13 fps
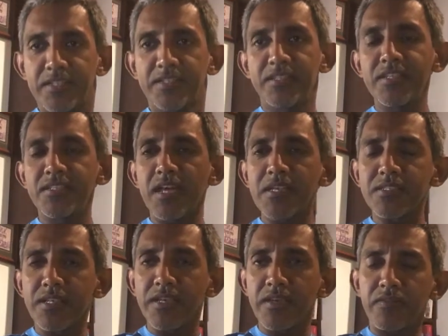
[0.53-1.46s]
This
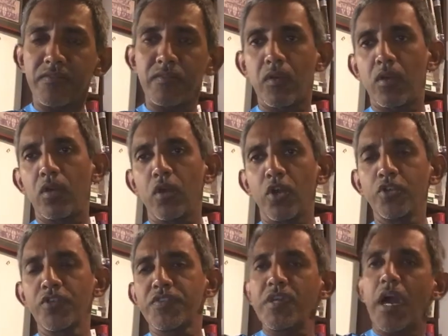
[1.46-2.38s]
task is on
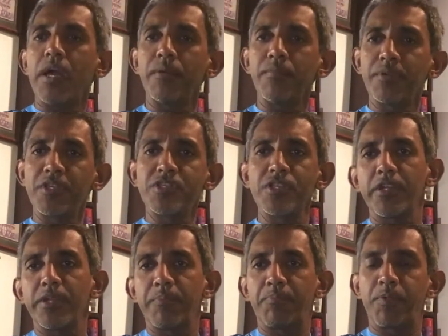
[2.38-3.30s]
your CIM Digital
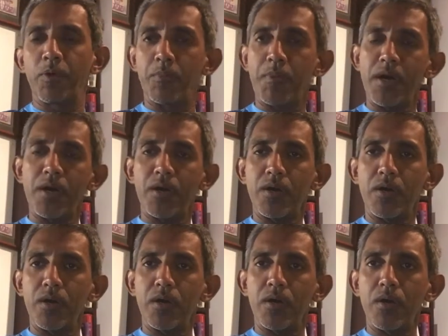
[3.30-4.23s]
Diploma
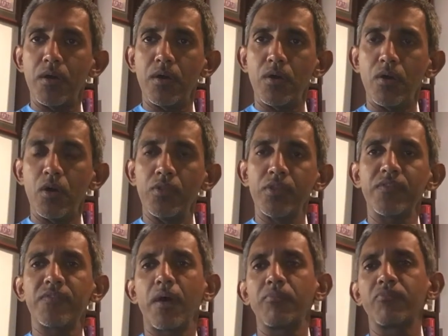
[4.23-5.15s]
on the
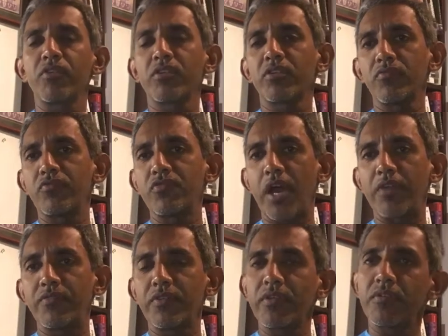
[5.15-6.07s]
subject of
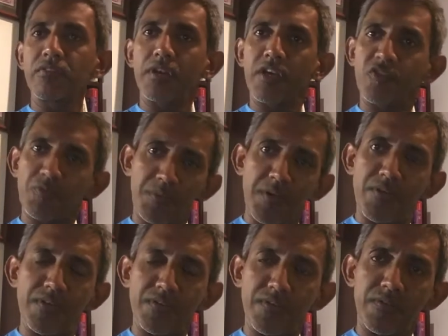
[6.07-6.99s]
driving digital
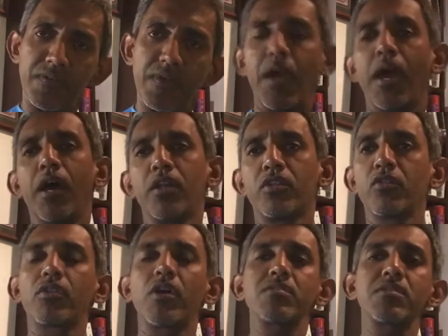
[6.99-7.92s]
experience,
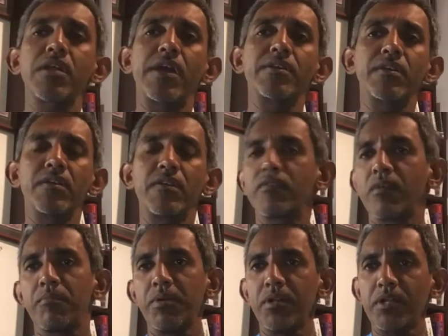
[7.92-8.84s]
2019
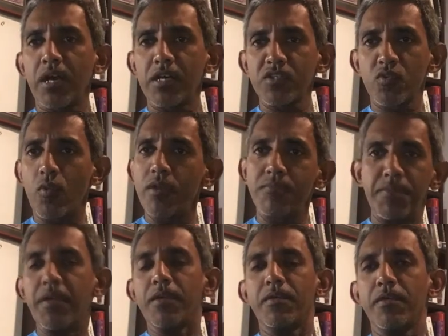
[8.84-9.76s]
December, task
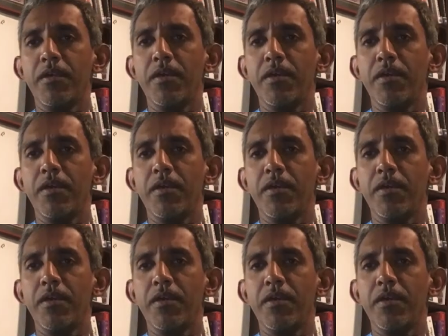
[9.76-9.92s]
1B.